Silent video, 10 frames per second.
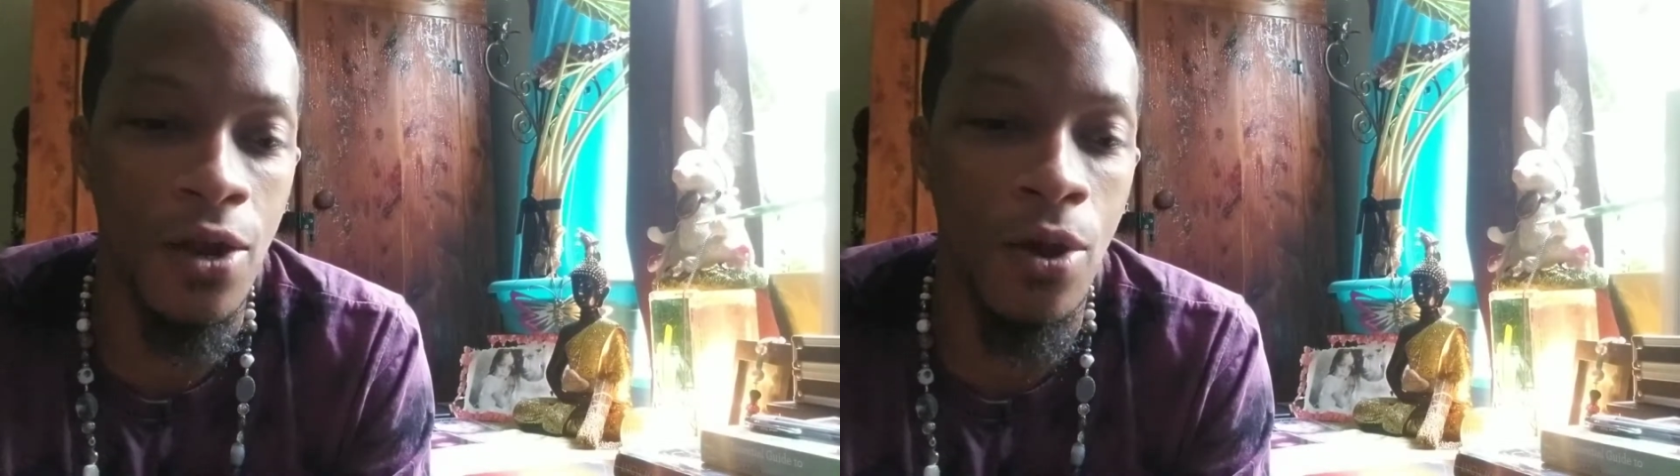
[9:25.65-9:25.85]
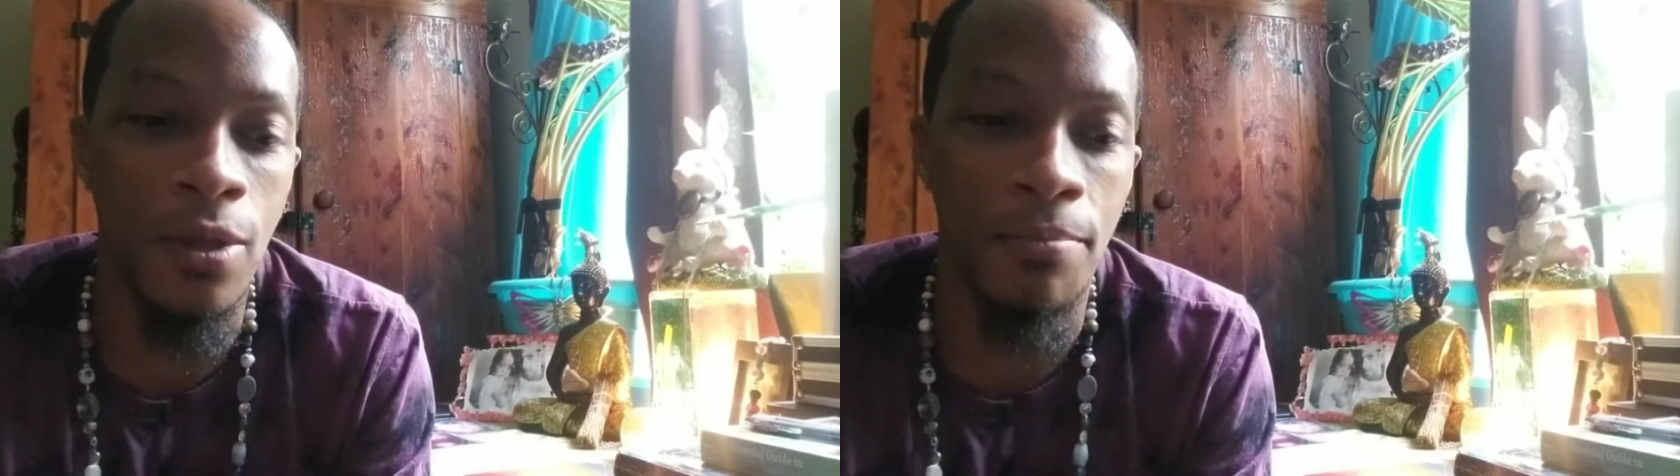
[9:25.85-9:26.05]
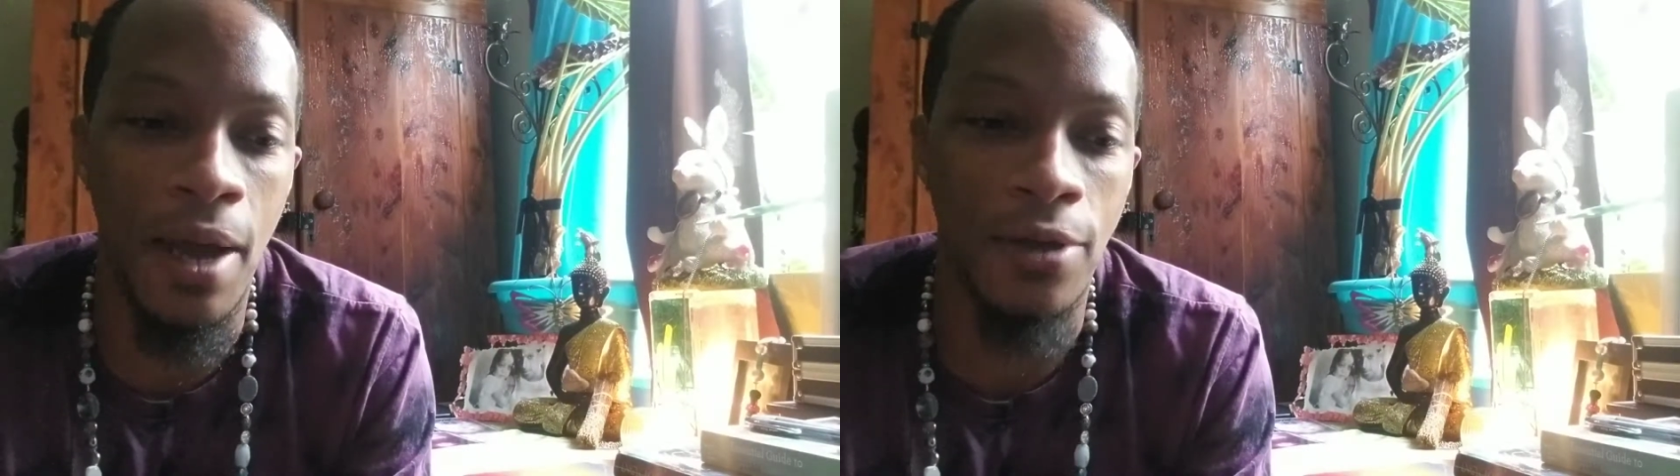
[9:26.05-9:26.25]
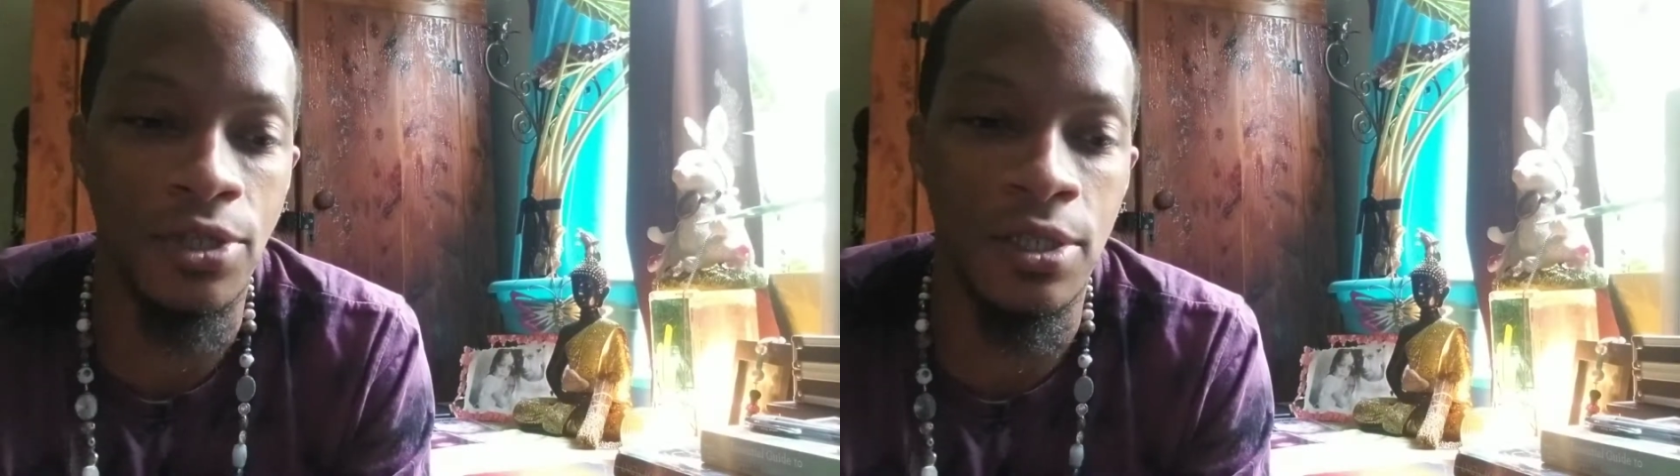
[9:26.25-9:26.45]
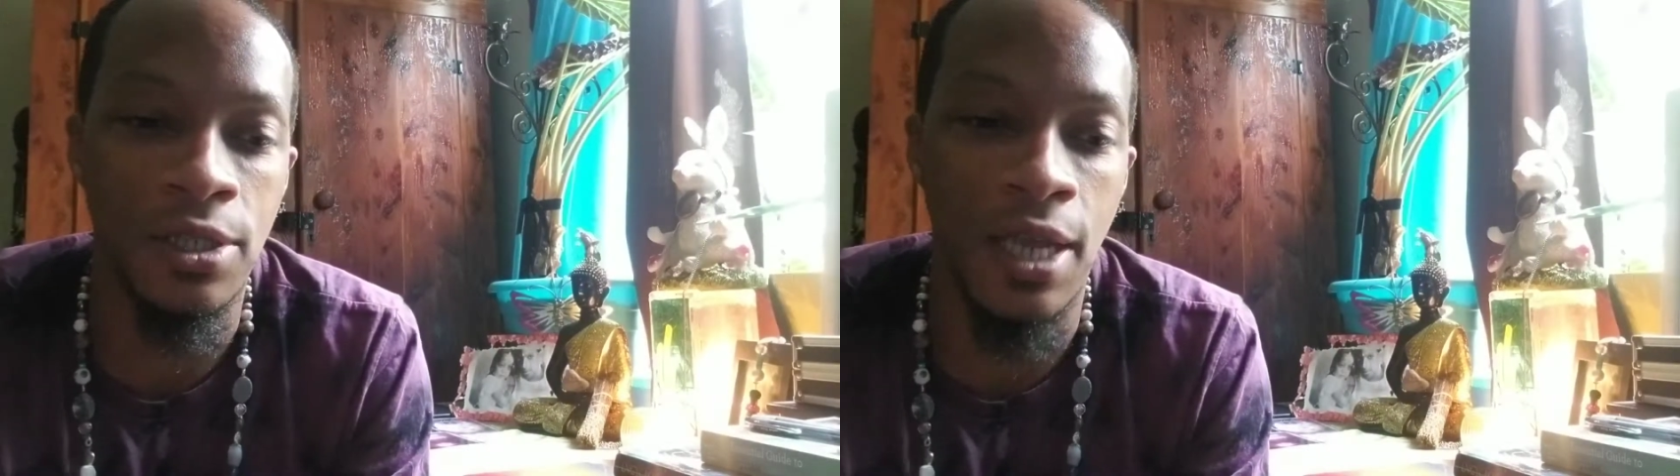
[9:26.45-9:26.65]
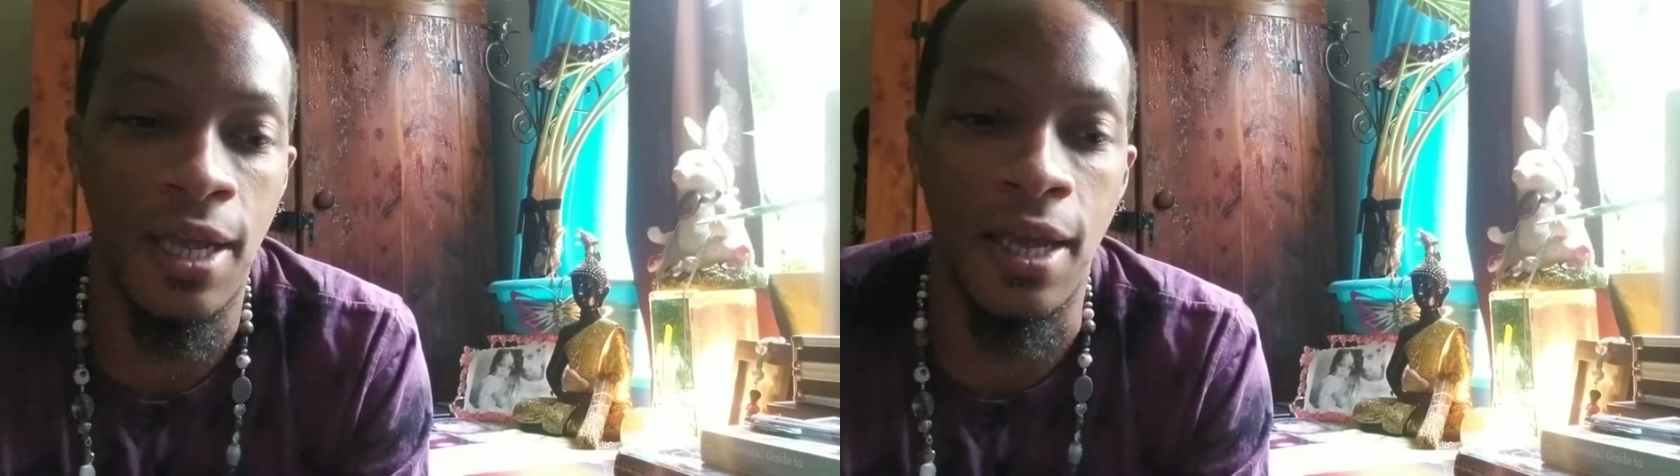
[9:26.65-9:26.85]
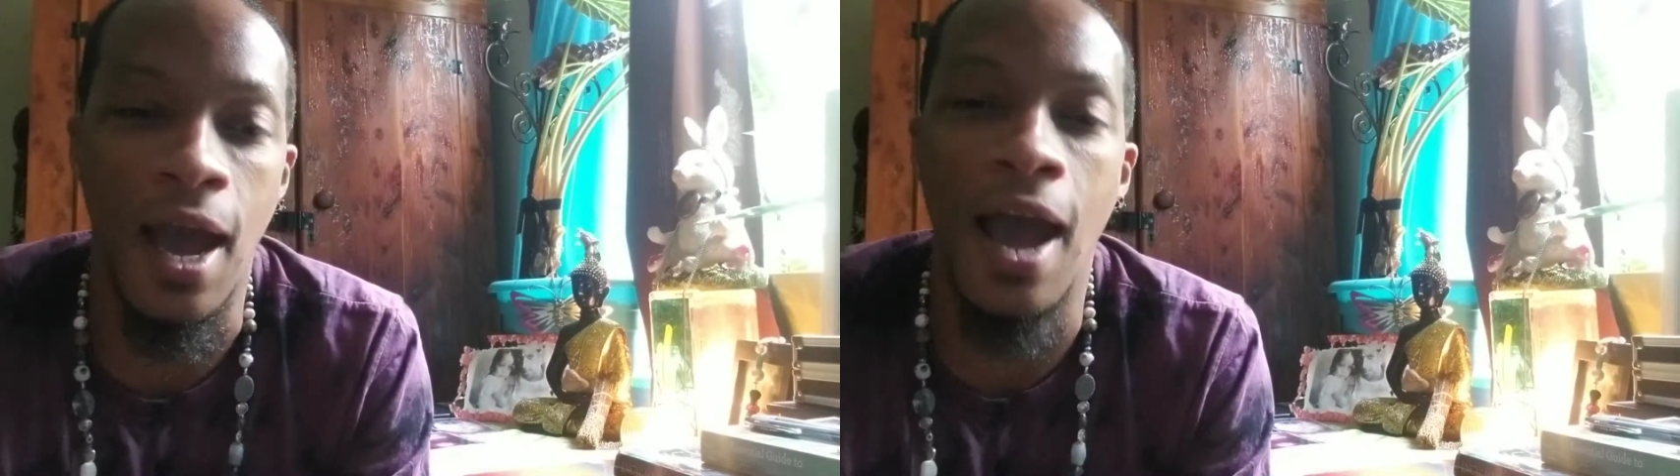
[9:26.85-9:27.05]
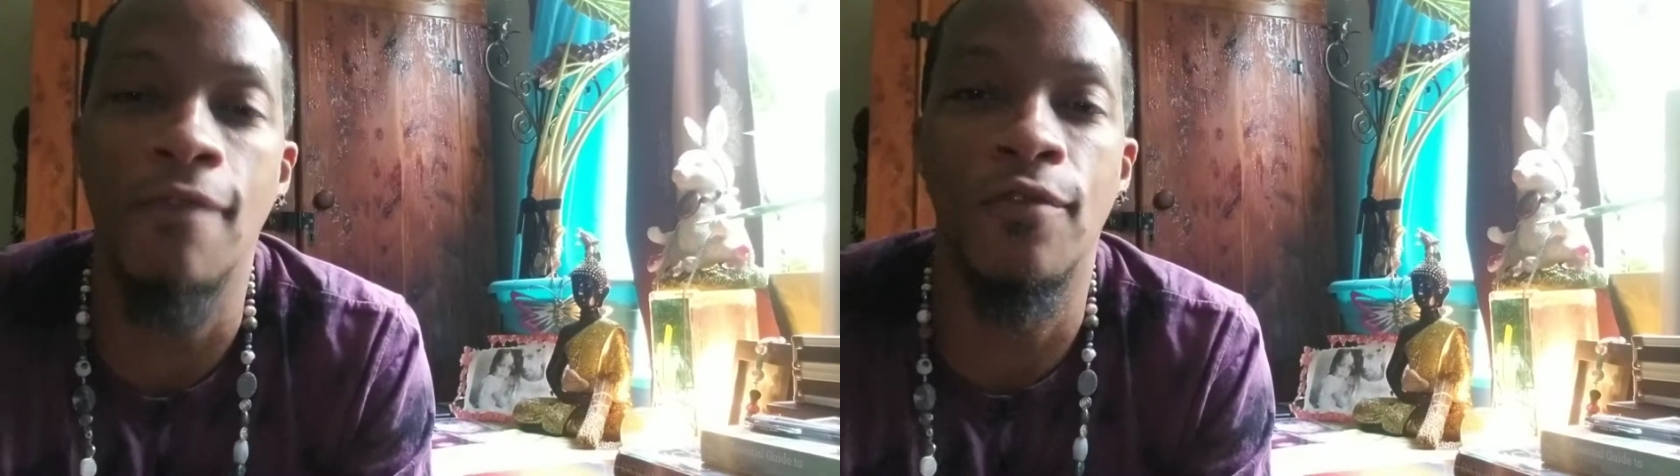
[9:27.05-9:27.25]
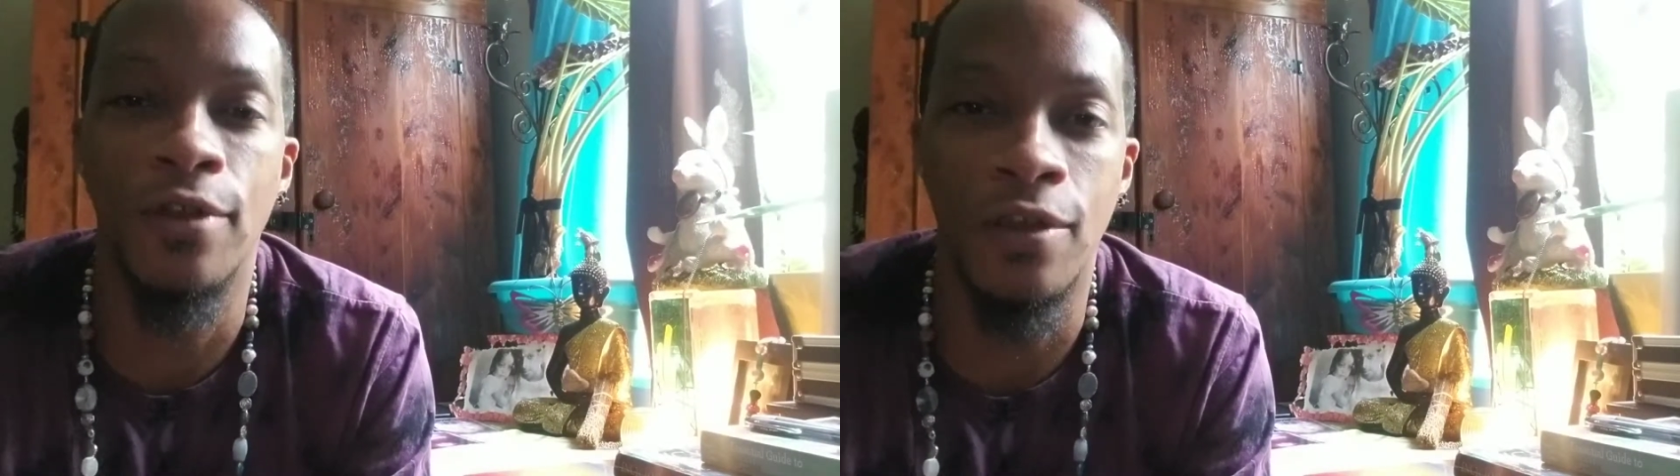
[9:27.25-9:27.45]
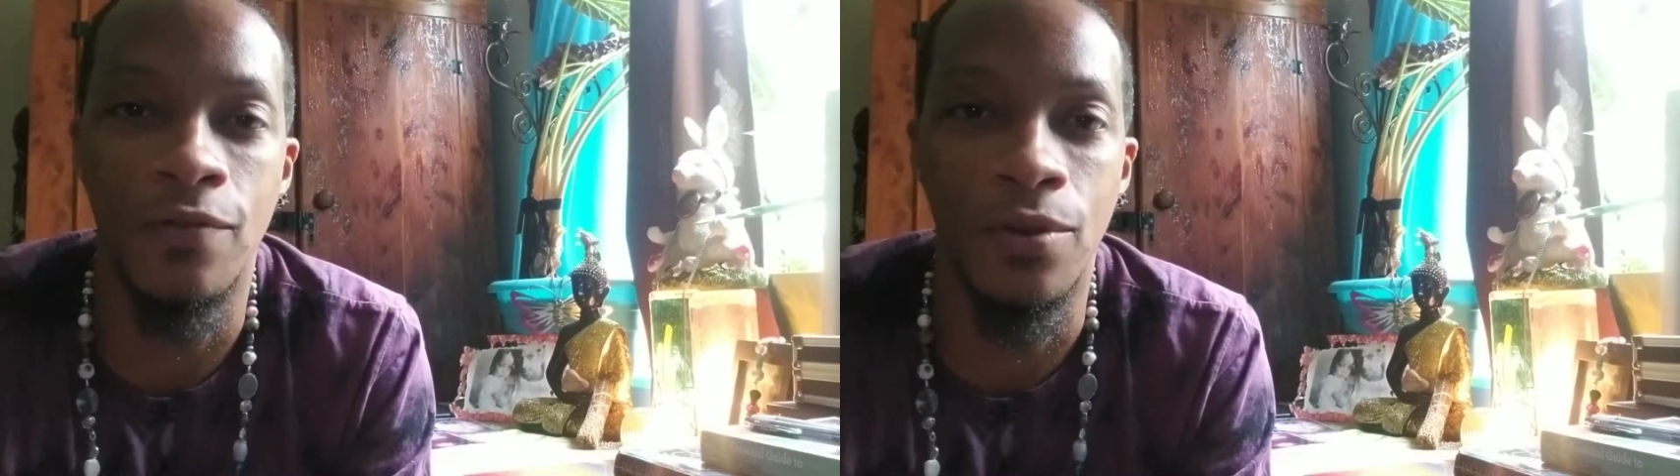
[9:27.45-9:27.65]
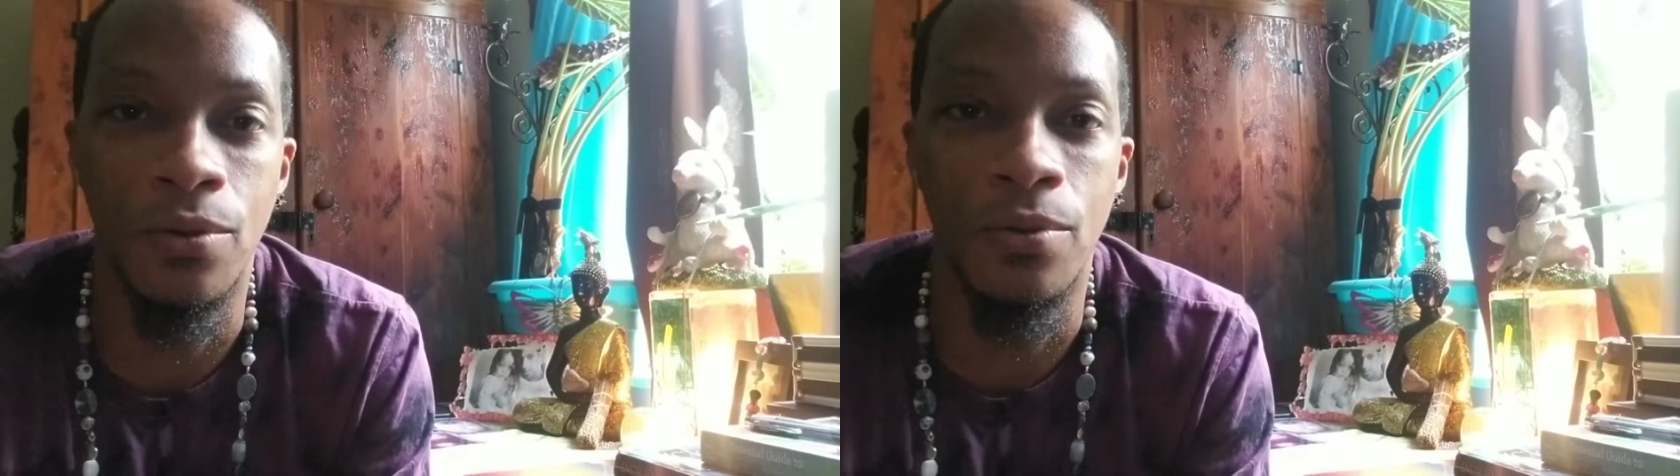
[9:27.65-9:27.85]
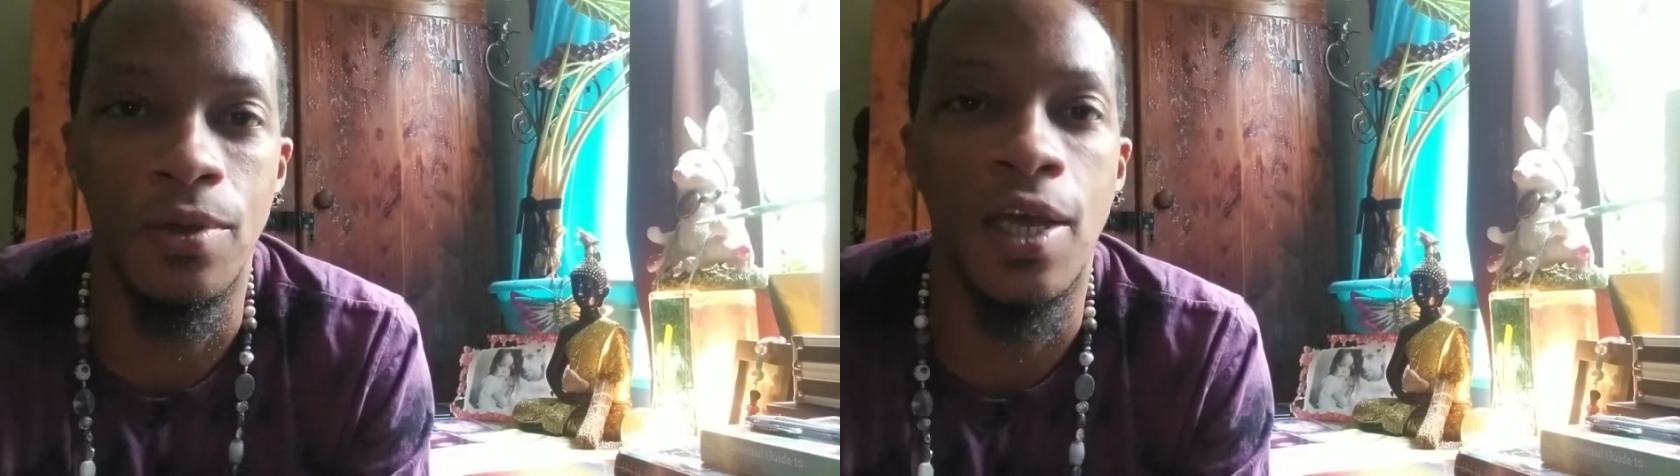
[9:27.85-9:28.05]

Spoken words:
all about just saying, I forgive you,